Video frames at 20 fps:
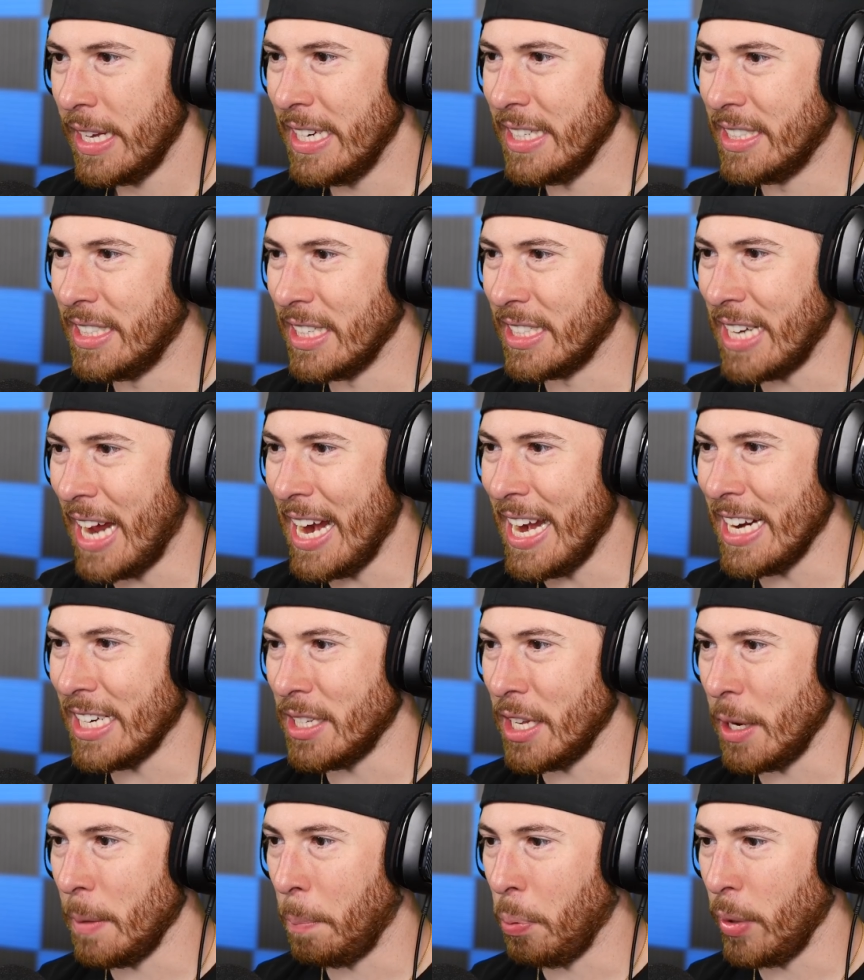He's designing
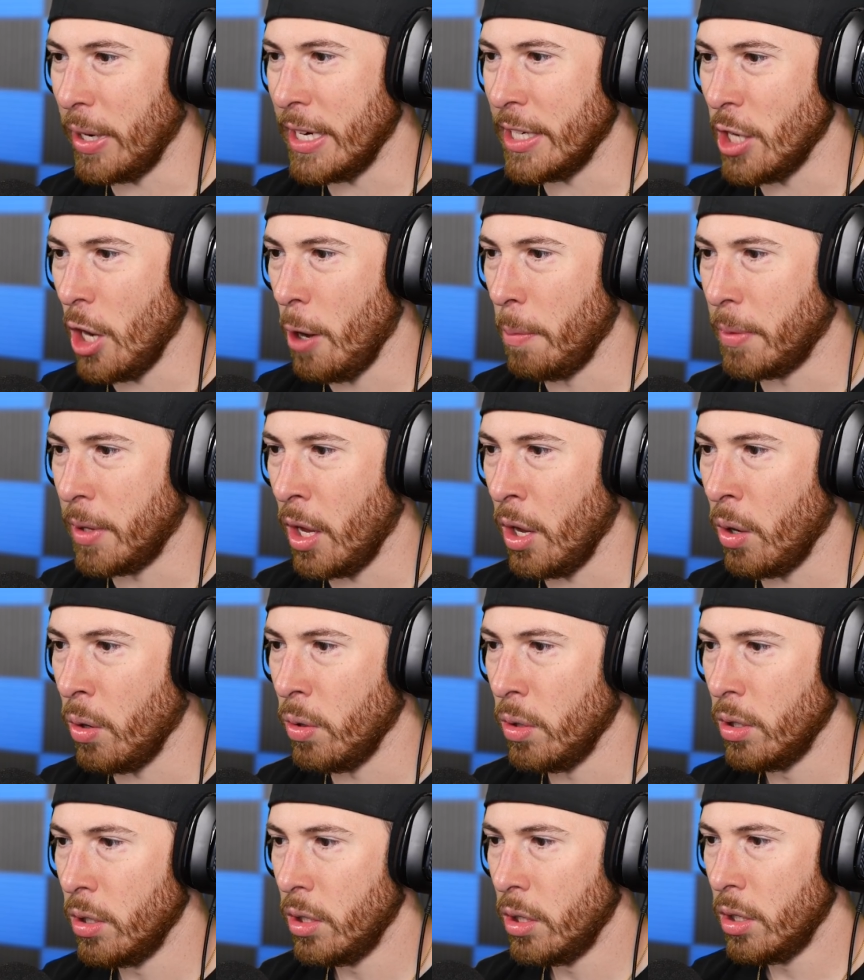something pretty dope, though.
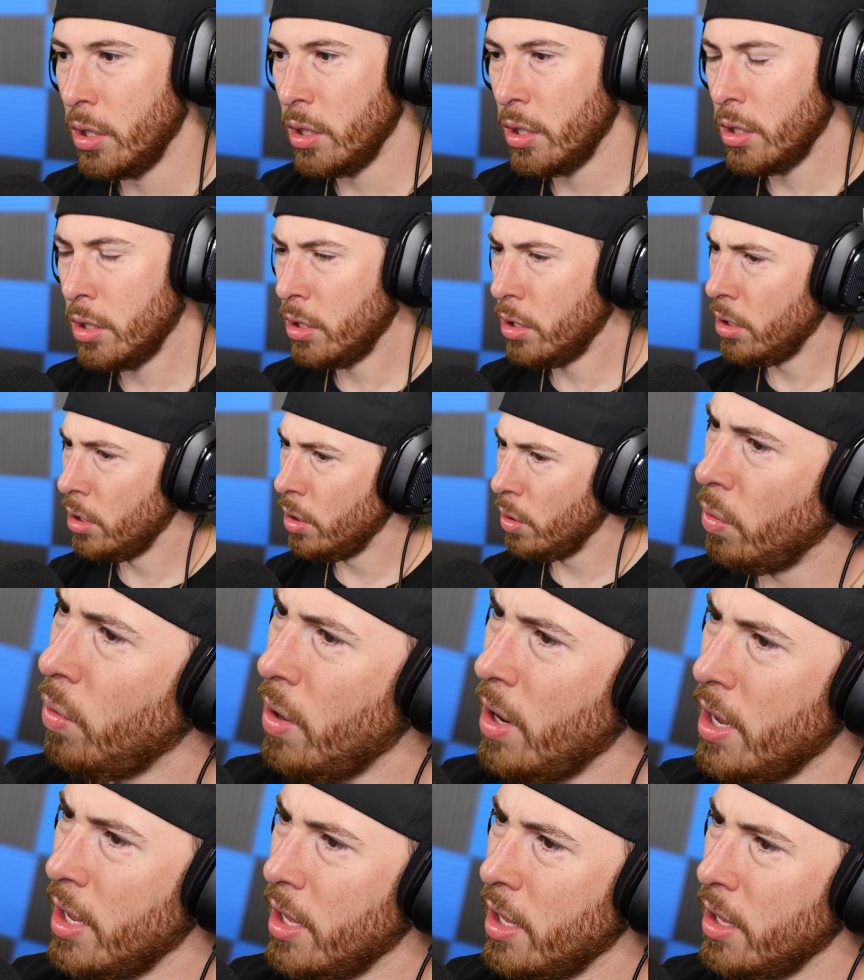
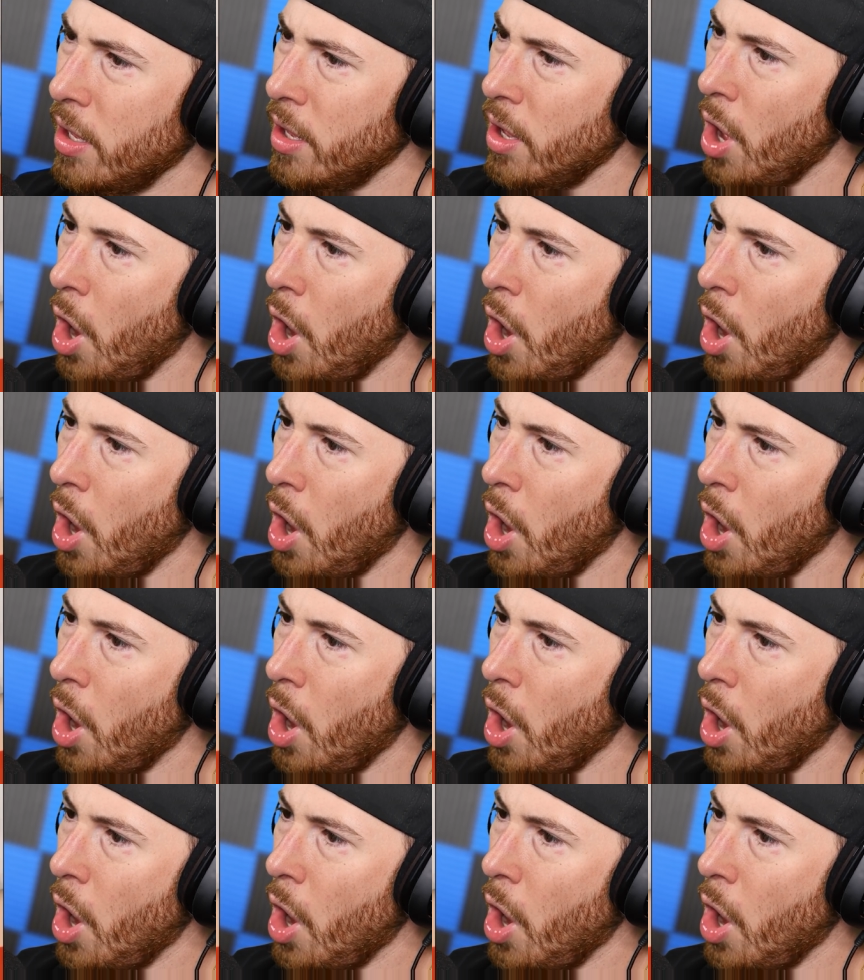What?